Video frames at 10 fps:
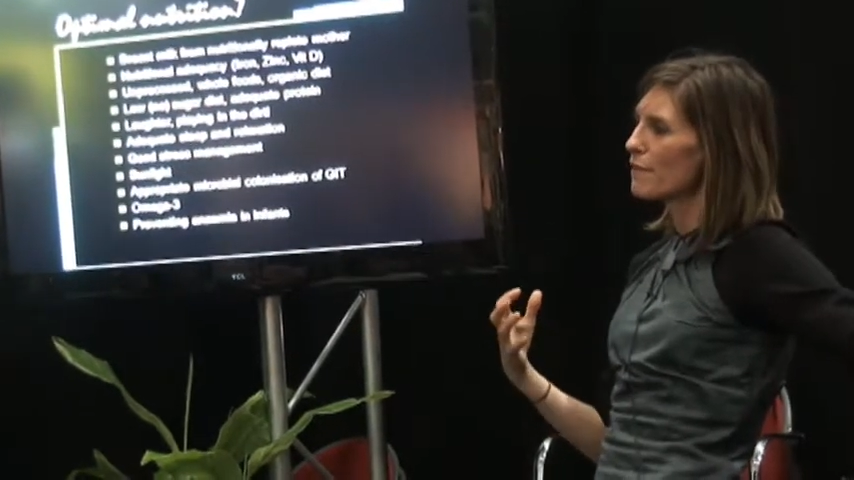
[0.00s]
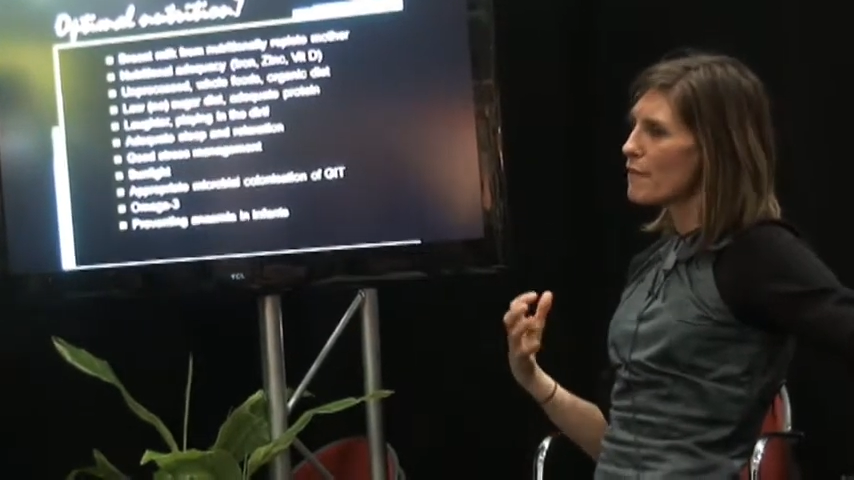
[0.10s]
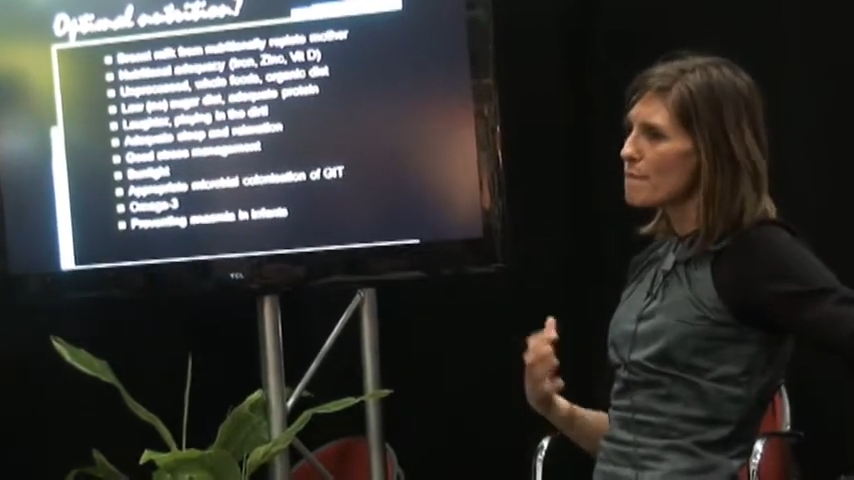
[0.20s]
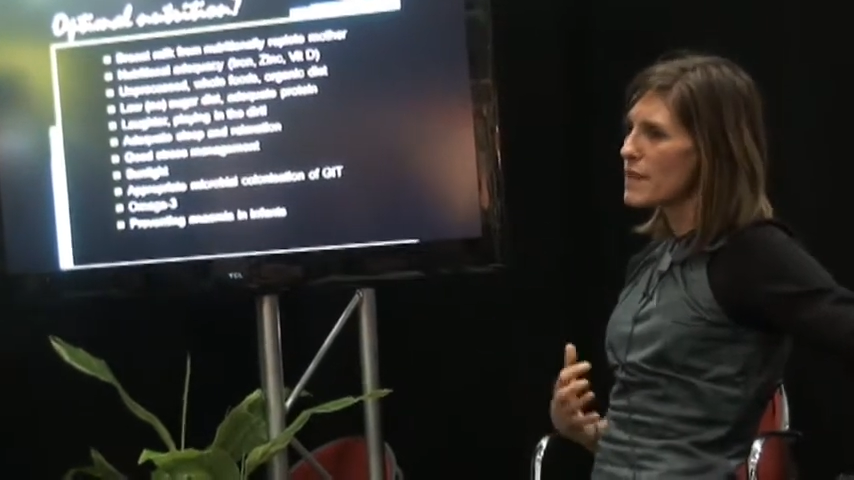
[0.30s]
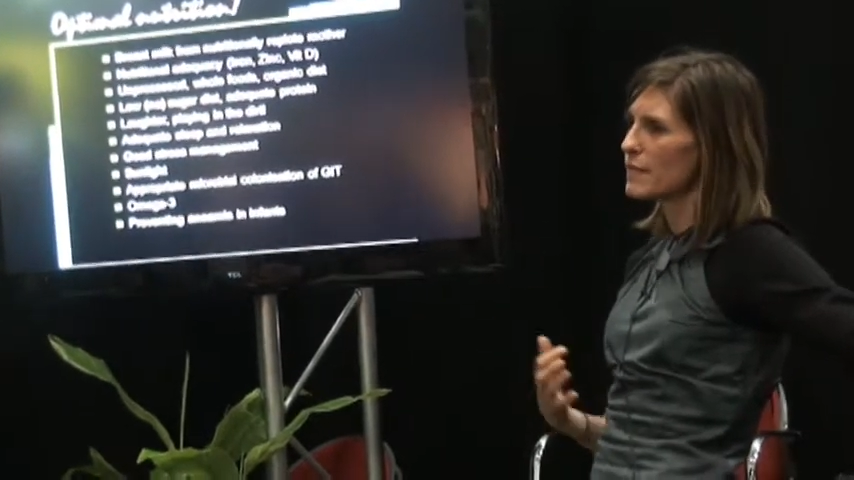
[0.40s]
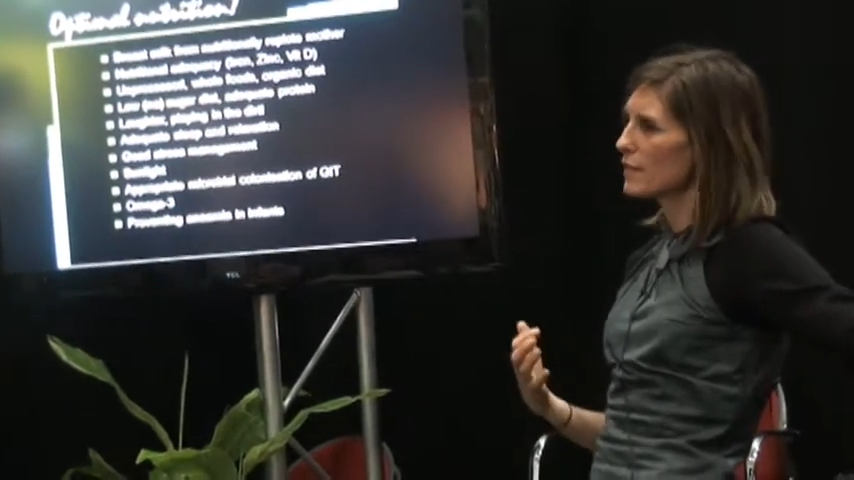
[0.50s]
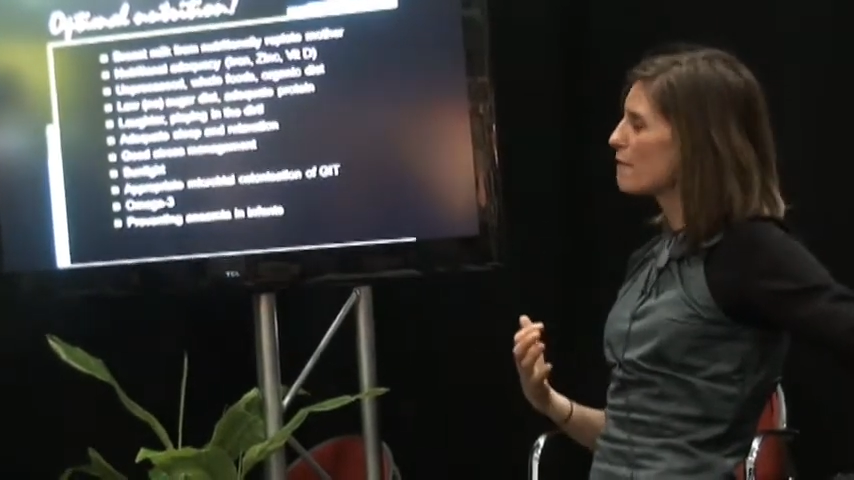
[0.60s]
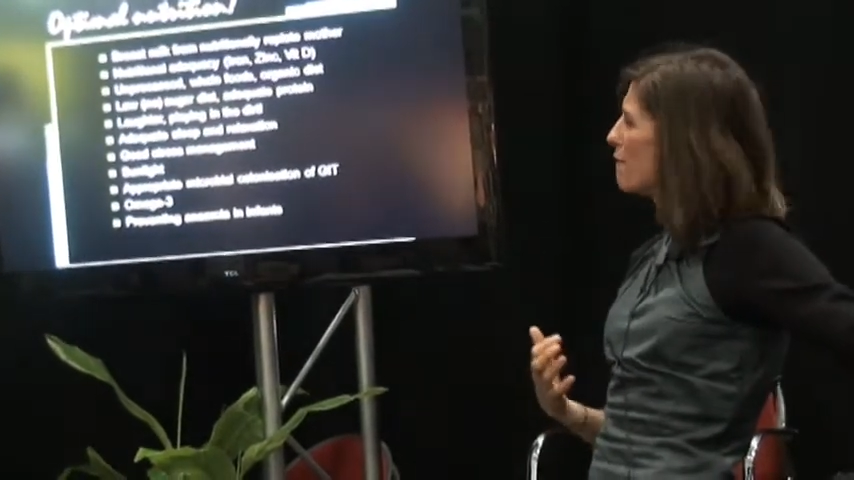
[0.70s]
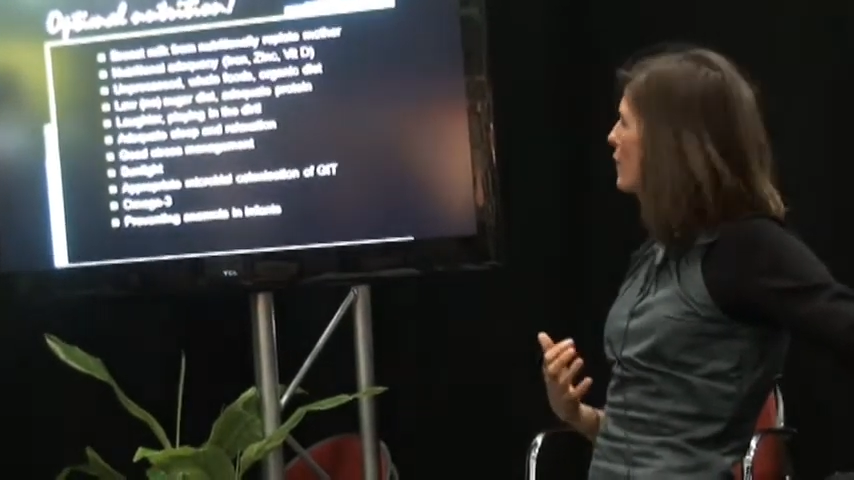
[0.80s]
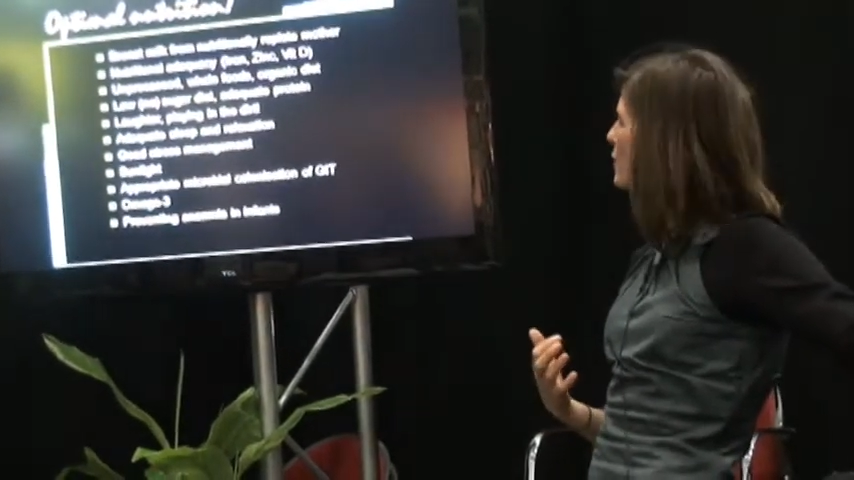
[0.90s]
fermented
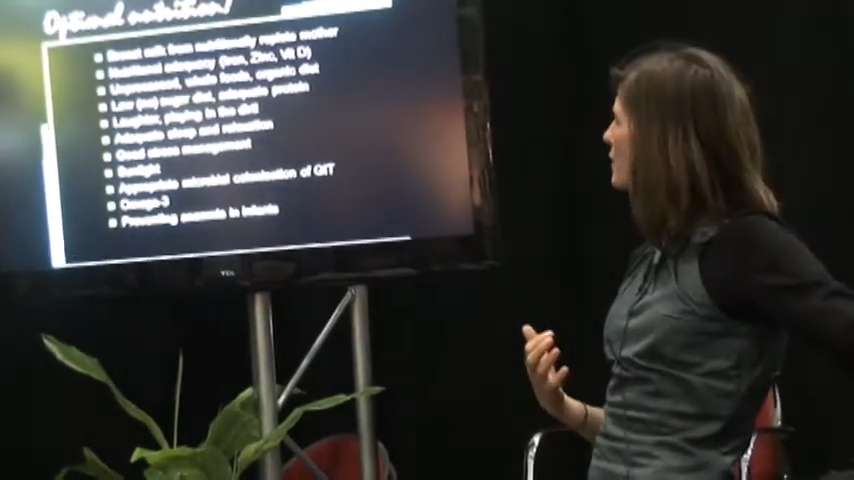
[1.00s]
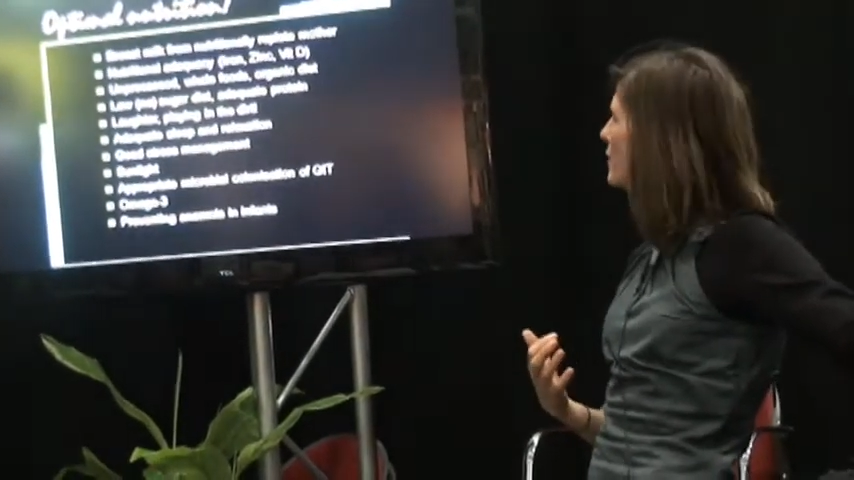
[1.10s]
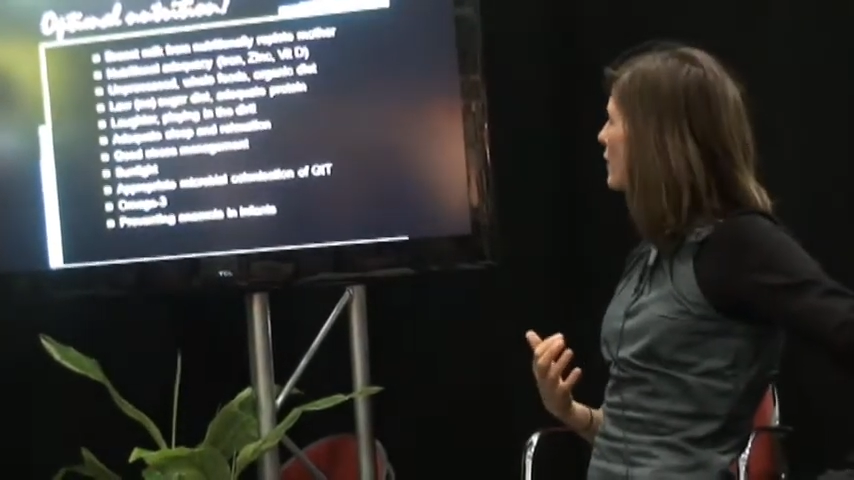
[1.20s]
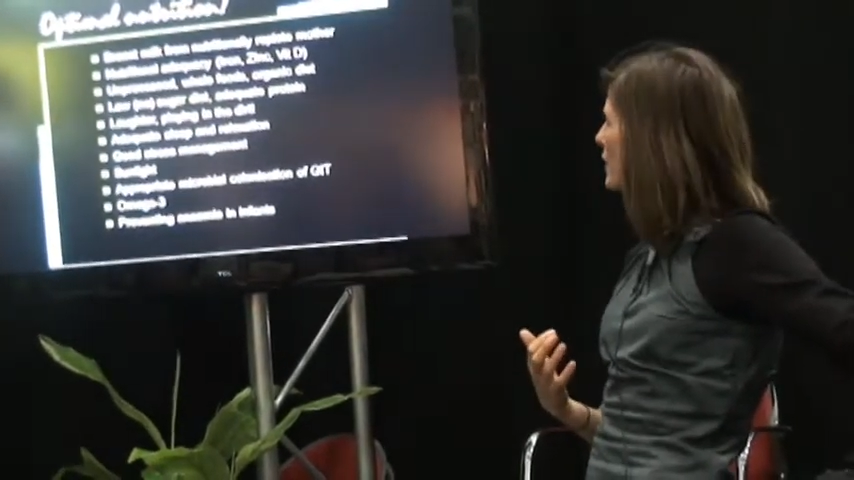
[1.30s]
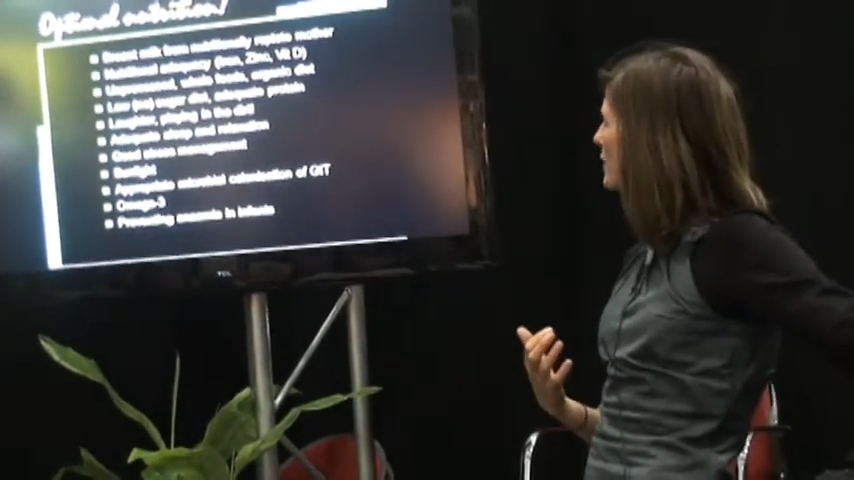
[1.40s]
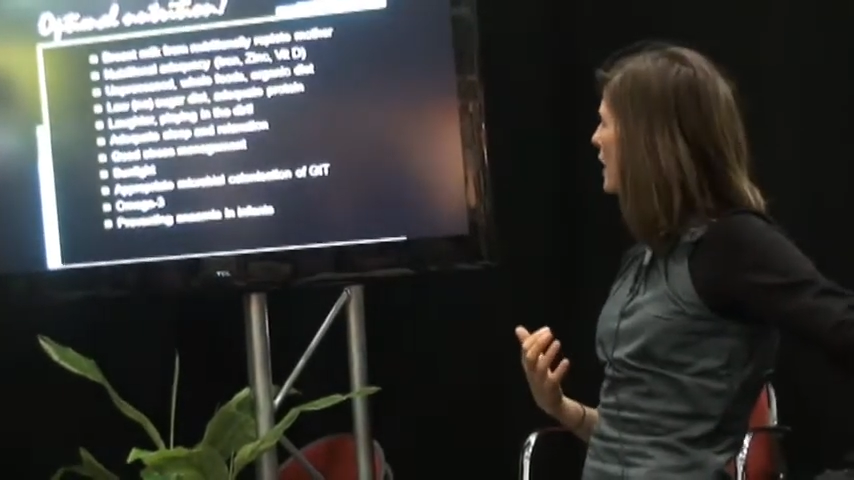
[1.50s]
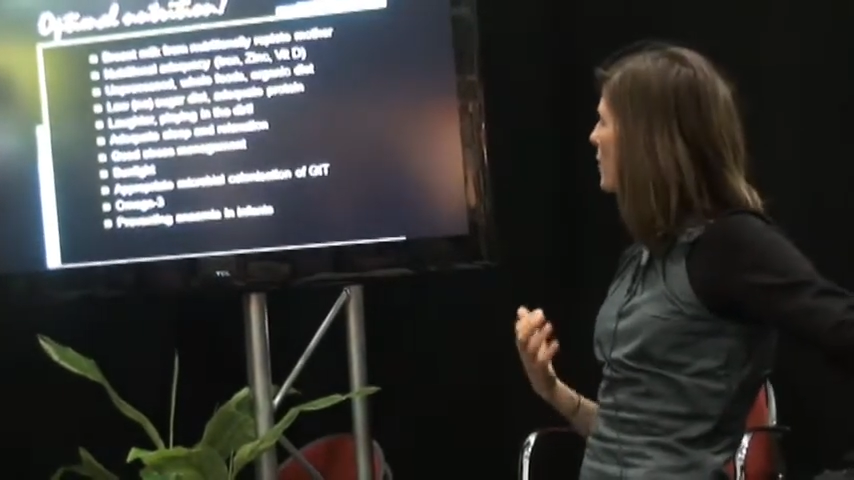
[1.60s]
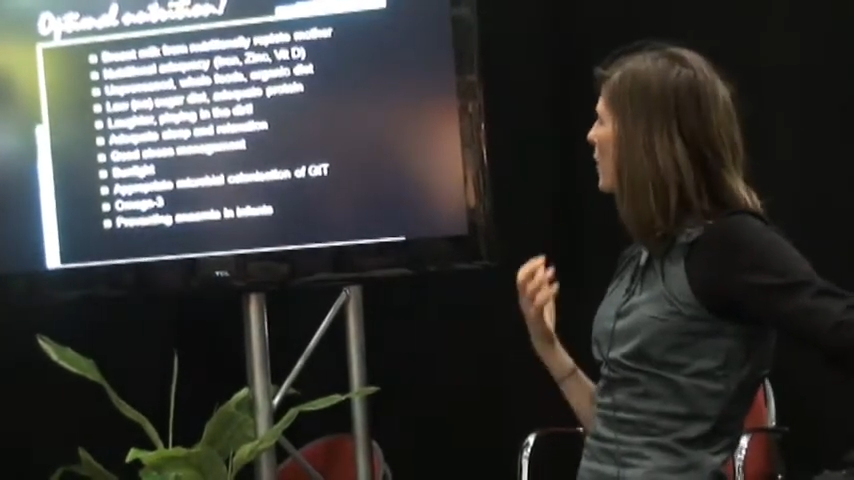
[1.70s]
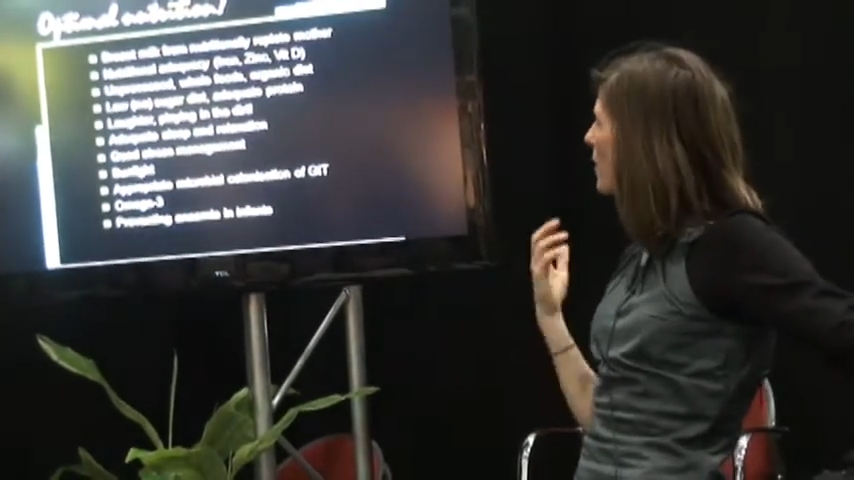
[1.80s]
foods, for example.